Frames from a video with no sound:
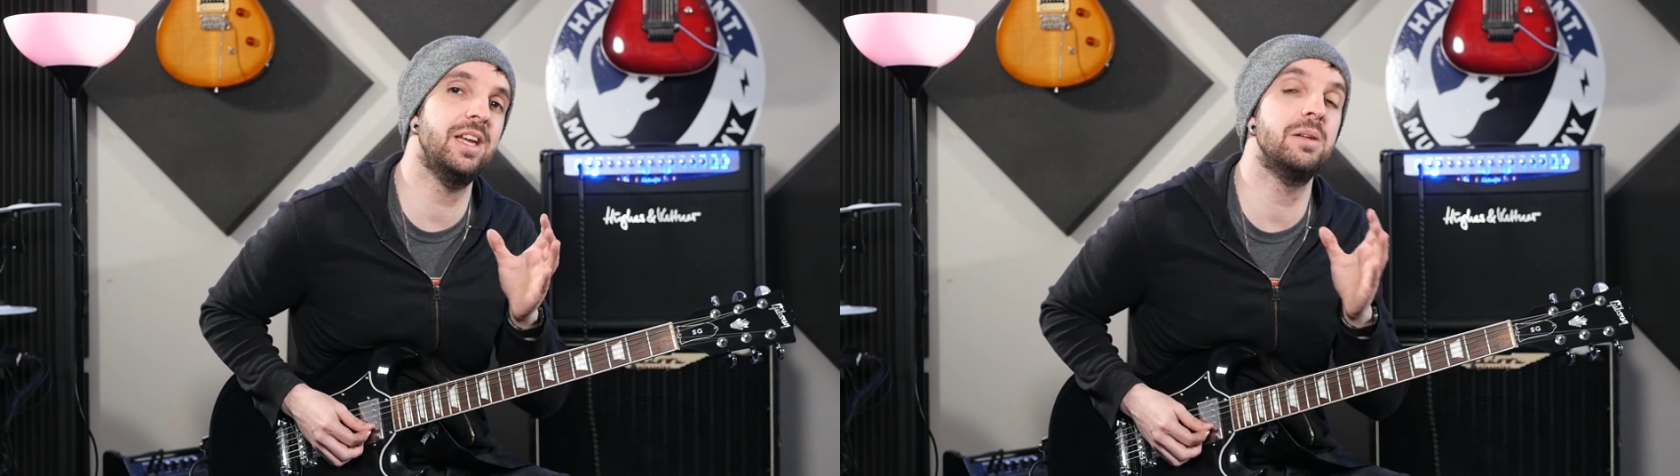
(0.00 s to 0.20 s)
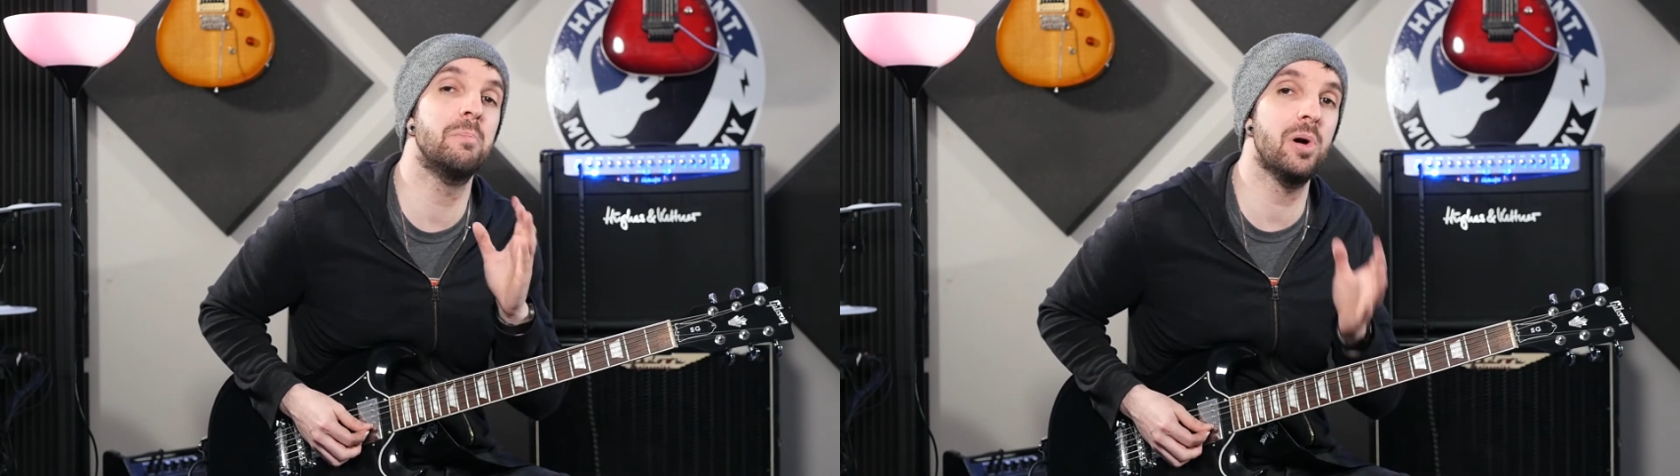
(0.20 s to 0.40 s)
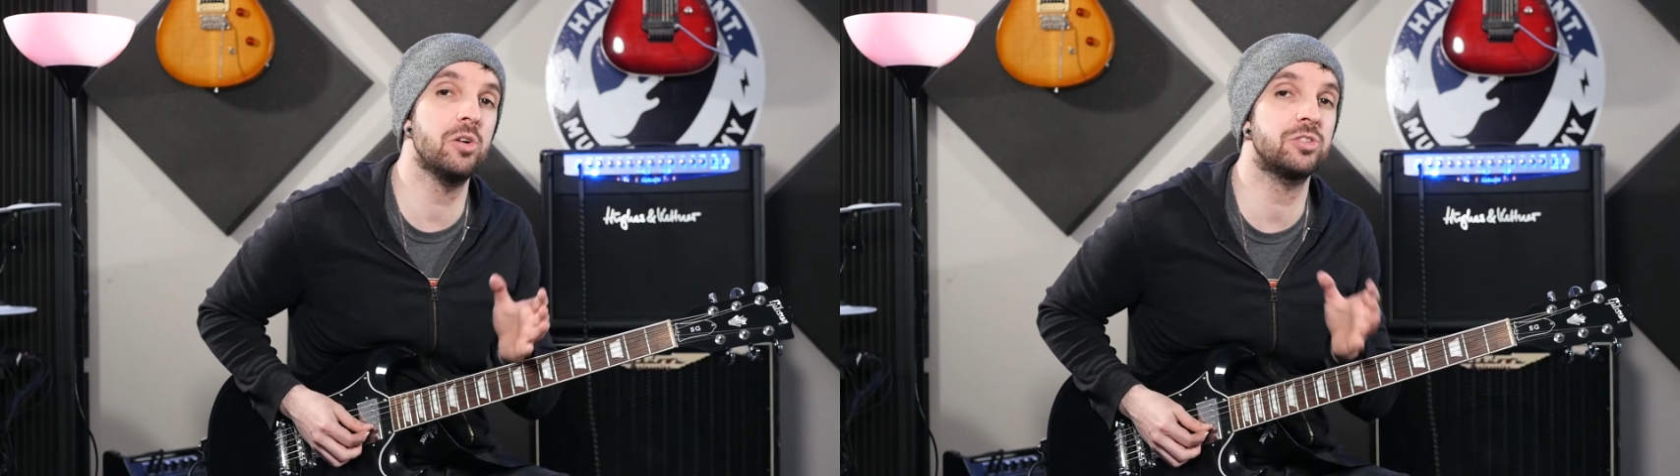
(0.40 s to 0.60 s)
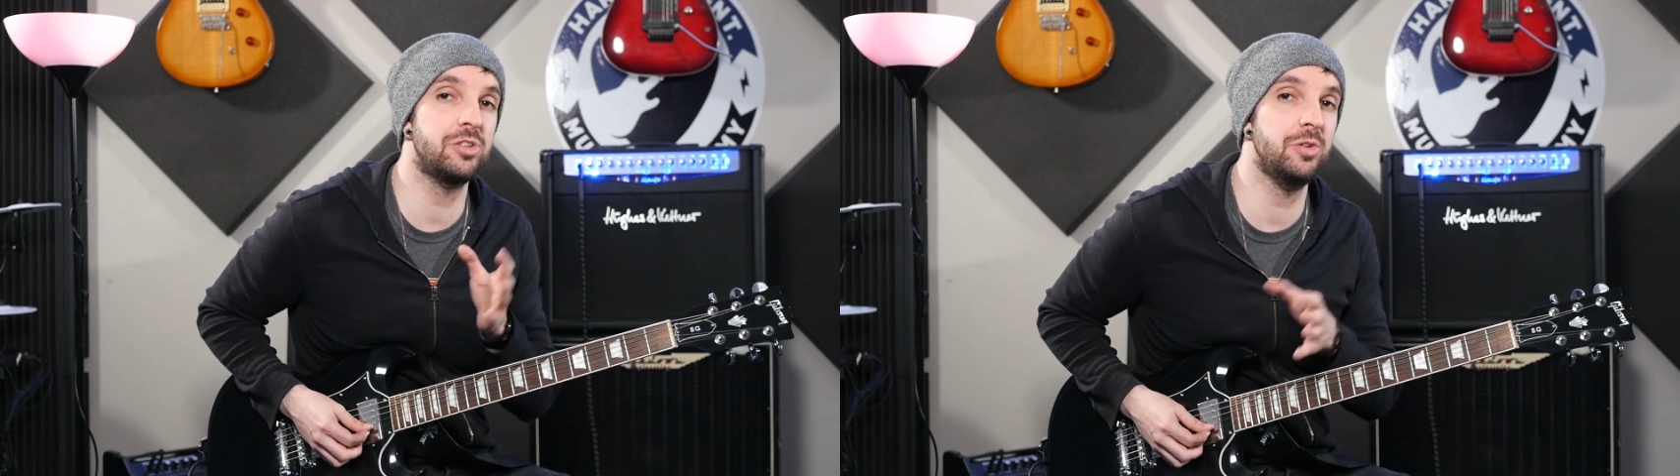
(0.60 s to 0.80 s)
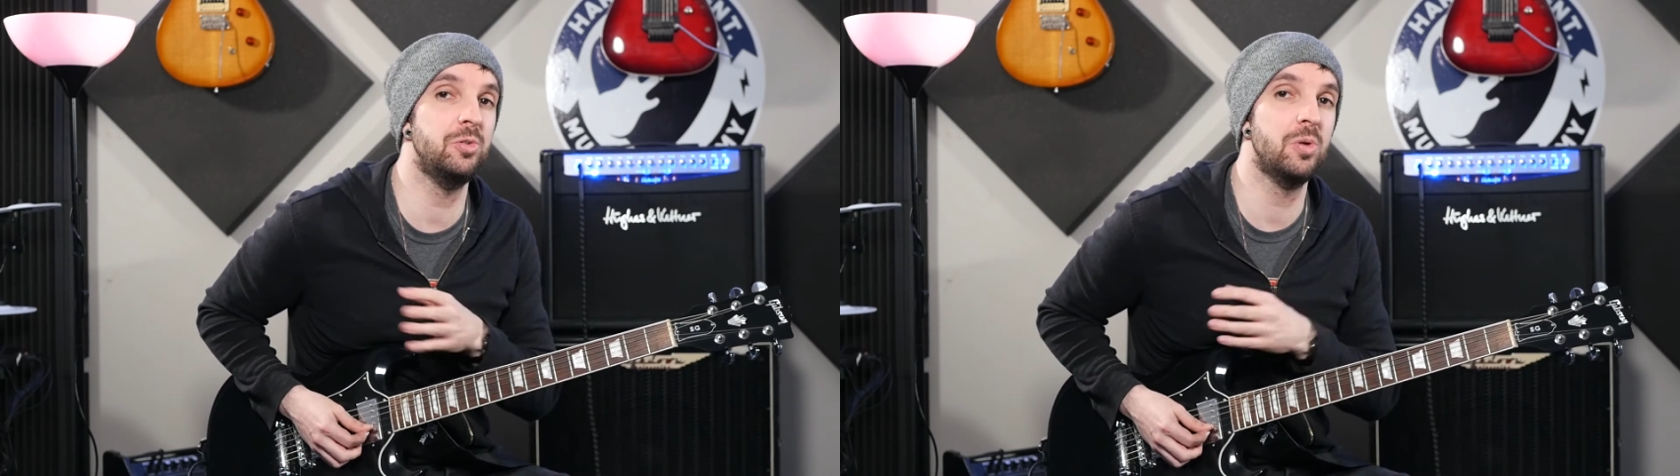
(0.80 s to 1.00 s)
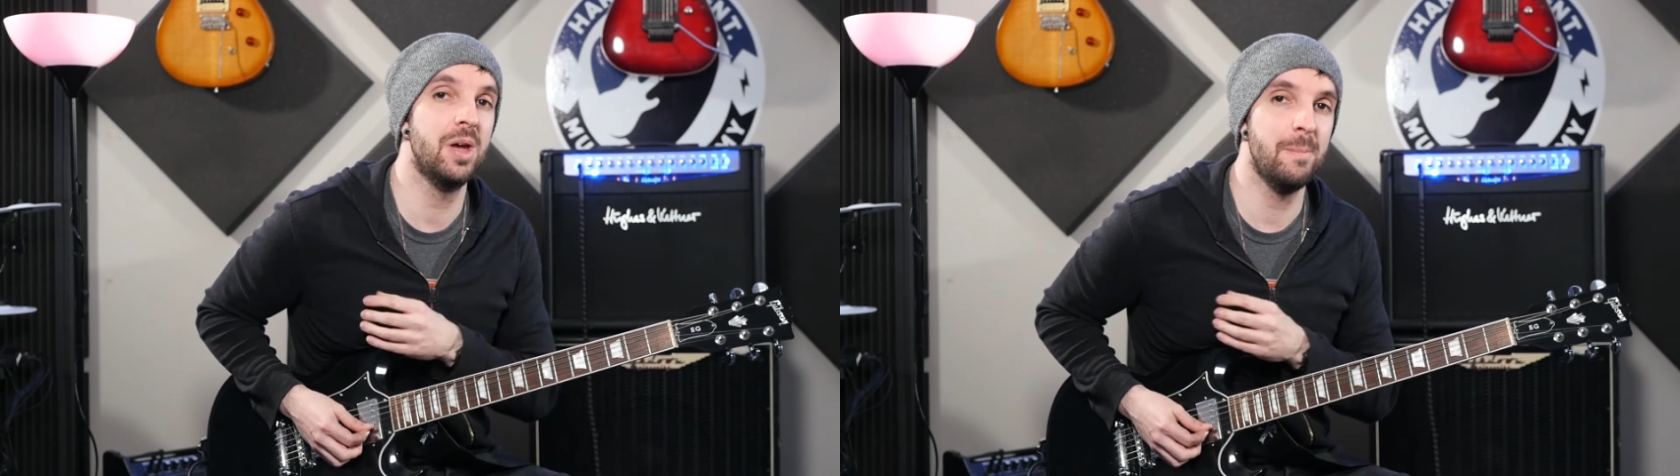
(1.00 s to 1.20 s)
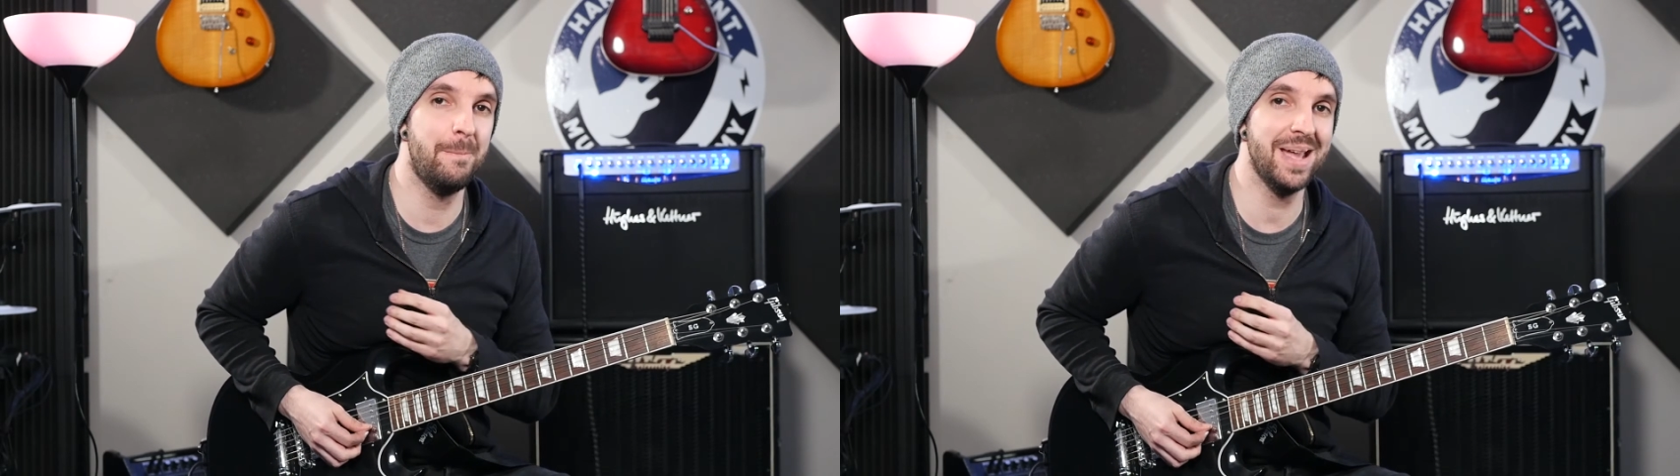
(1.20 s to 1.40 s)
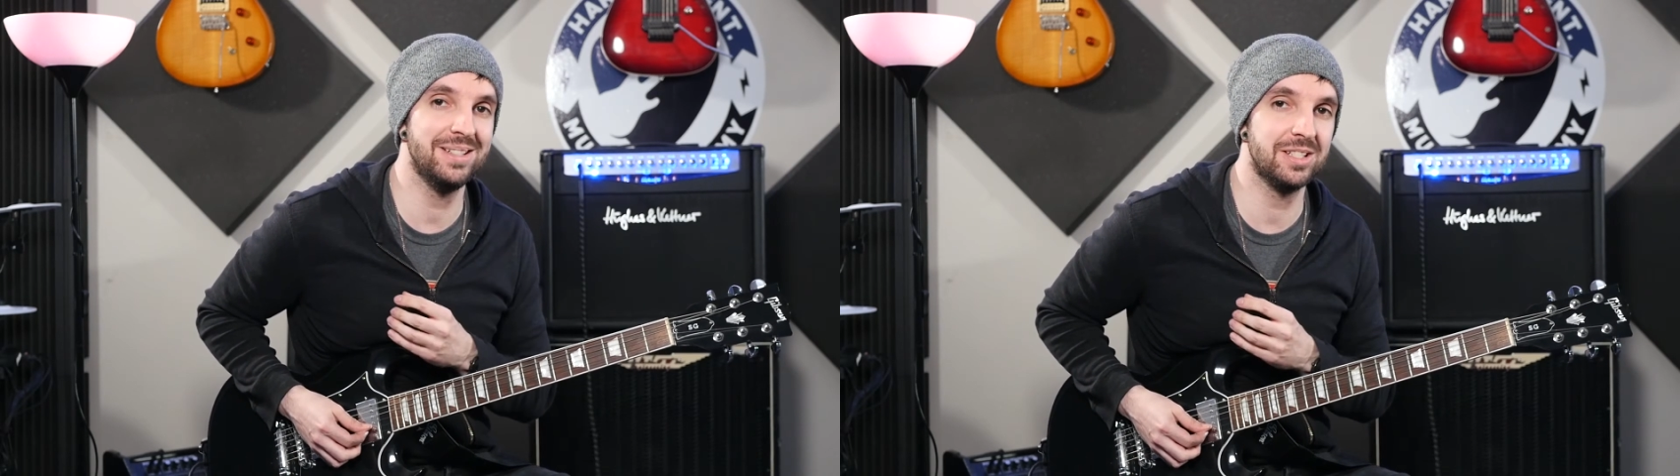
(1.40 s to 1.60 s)
in box 2
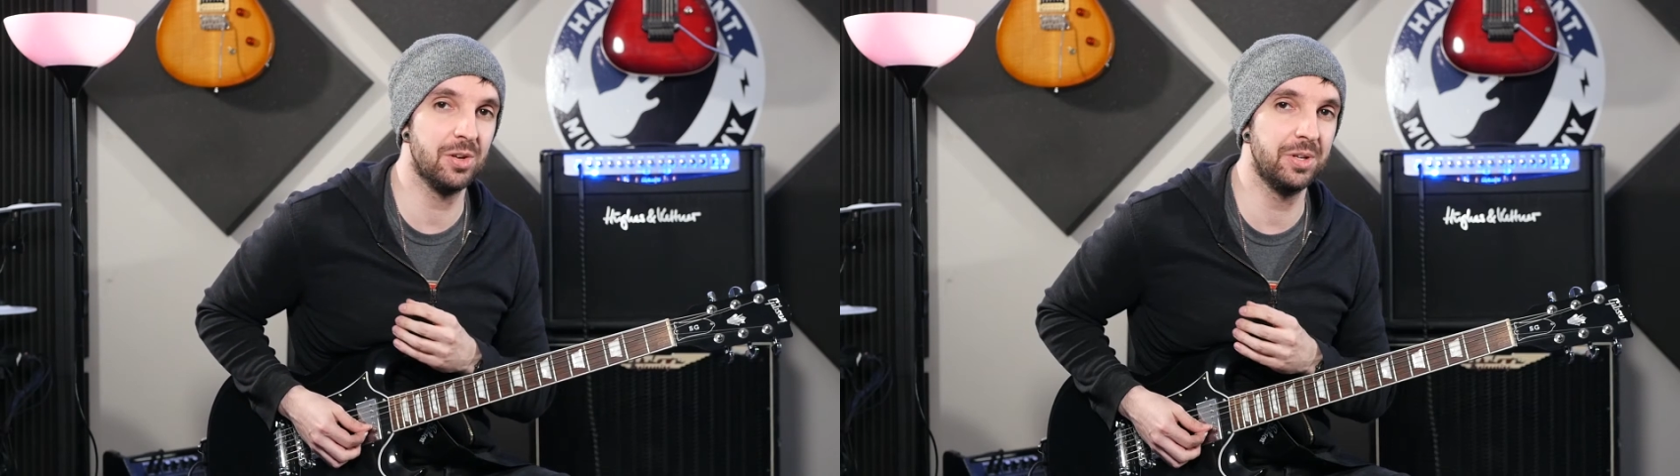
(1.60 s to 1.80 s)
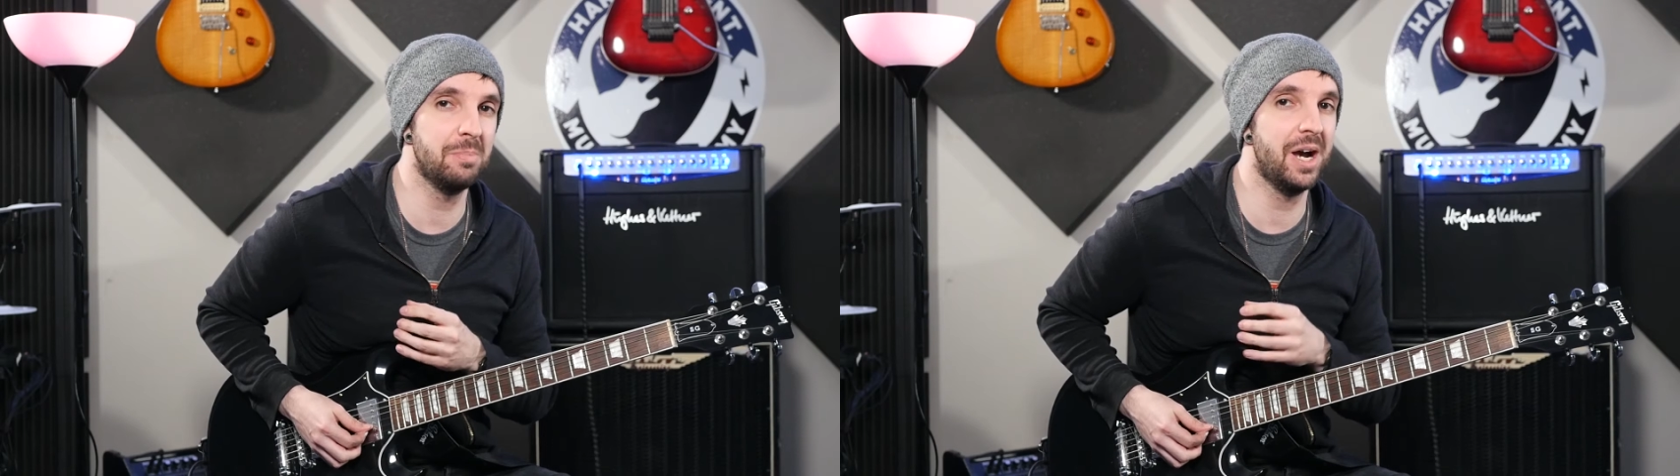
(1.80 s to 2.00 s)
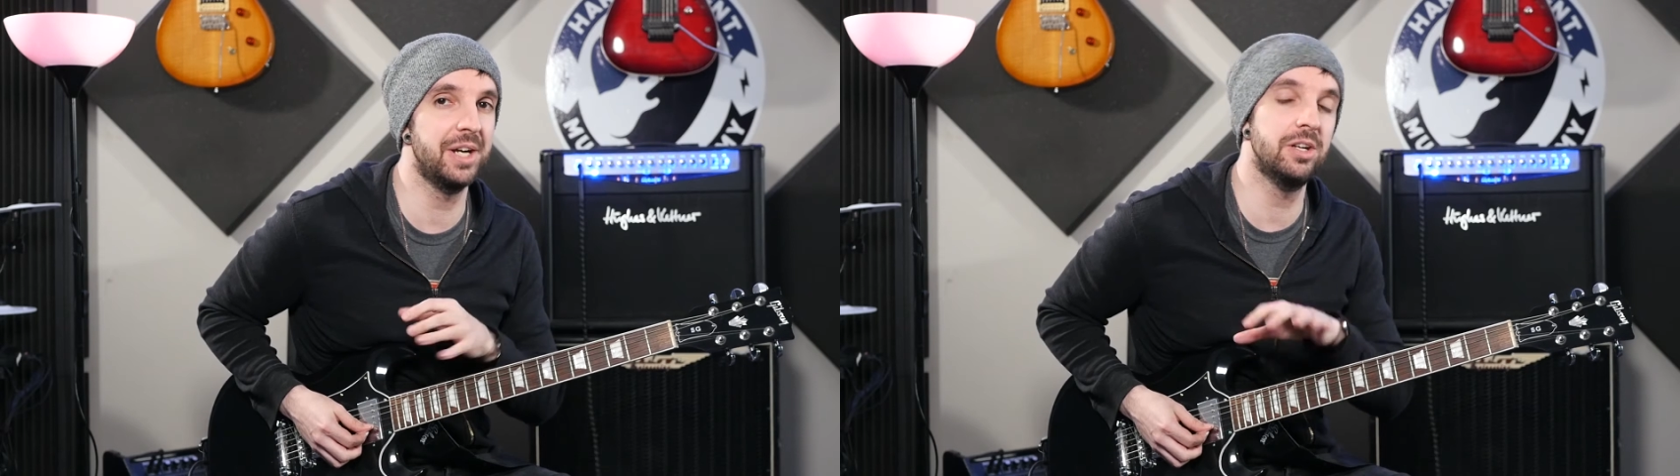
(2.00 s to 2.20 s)
pentatonic minor.